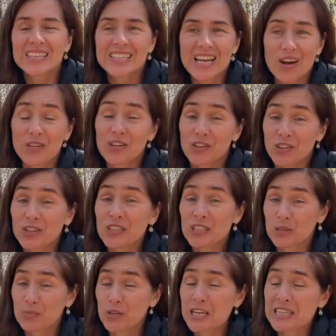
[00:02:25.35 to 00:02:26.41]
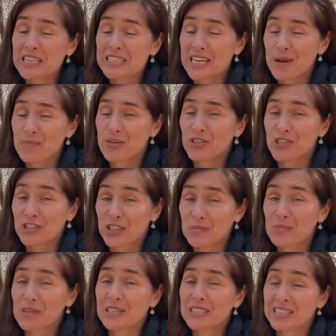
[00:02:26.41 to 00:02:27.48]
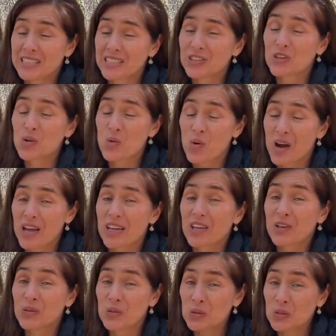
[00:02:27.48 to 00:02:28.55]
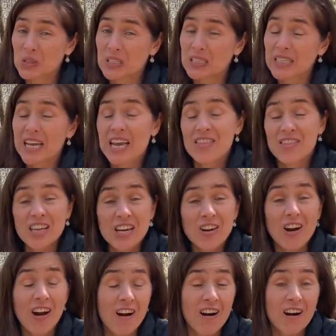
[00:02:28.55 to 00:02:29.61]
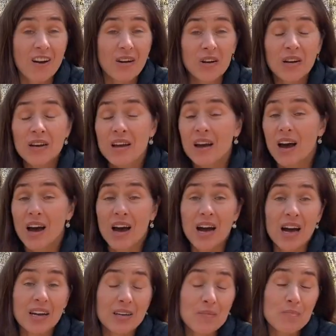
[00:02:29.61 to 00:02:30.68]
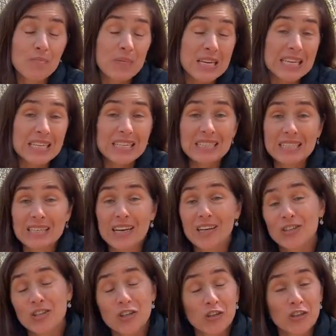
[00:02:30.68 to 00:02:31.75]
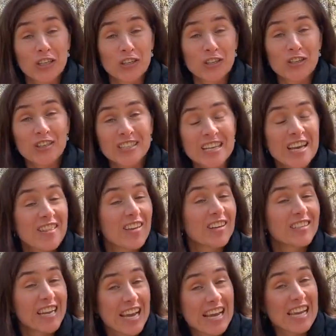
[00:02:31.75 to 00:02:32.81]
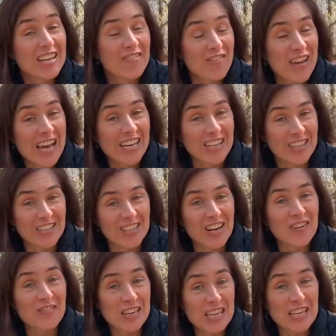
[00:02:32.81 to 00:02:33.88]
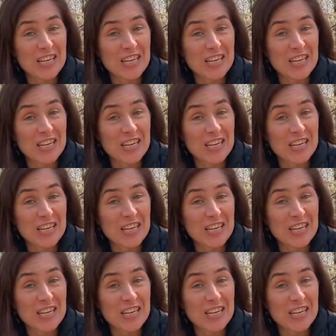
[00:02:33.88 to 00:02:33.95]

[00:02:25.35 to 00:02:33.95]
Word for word: Now in early spring, the temperatures can be still quite cool, and there are bees and other critters that take advantage of the